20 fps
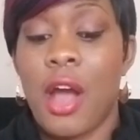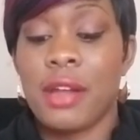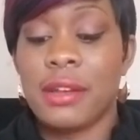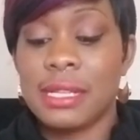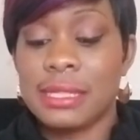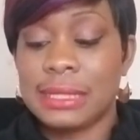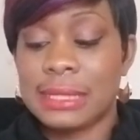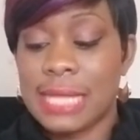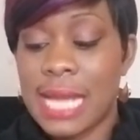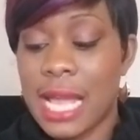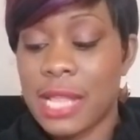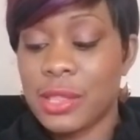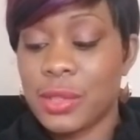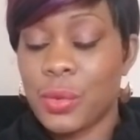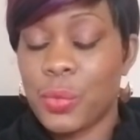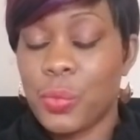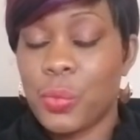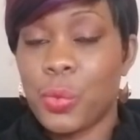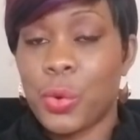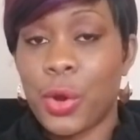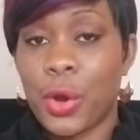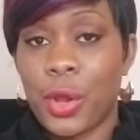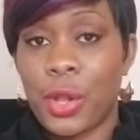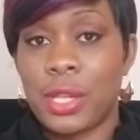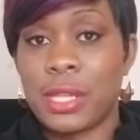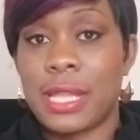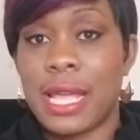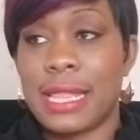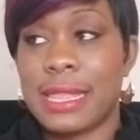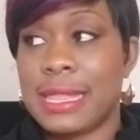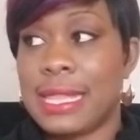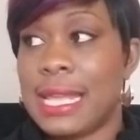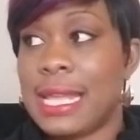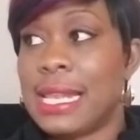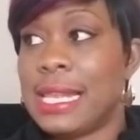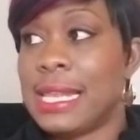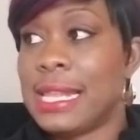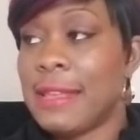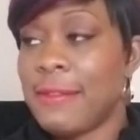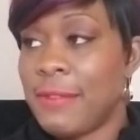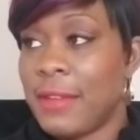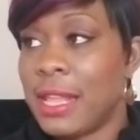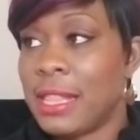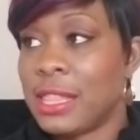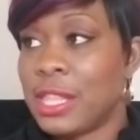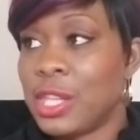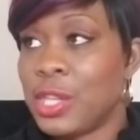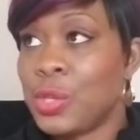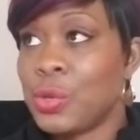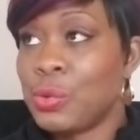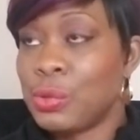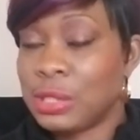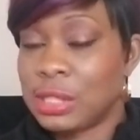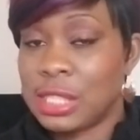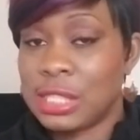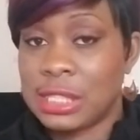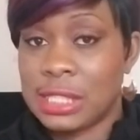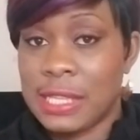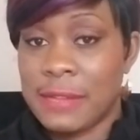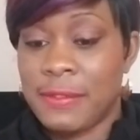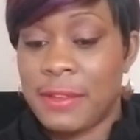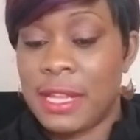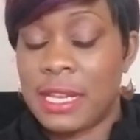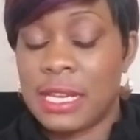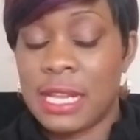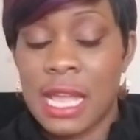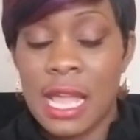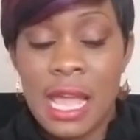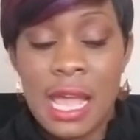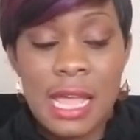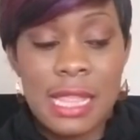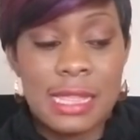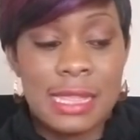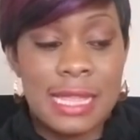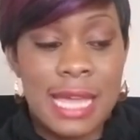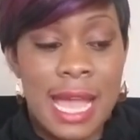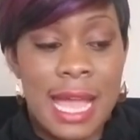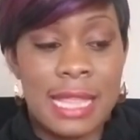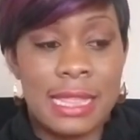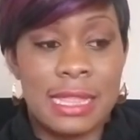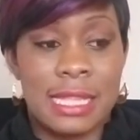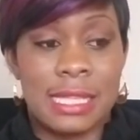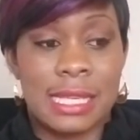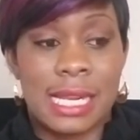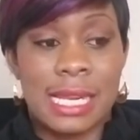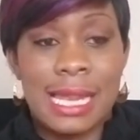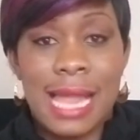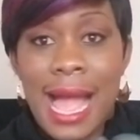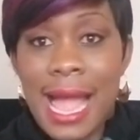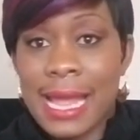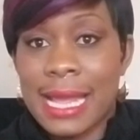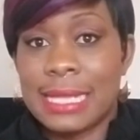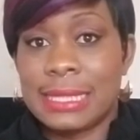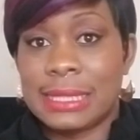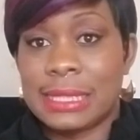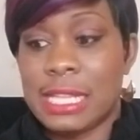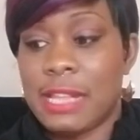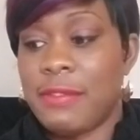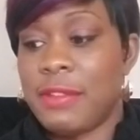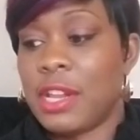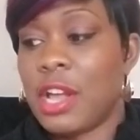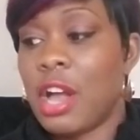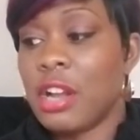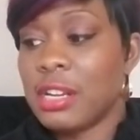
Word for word: Understand the world that they live in, the users live in, that the clients live in.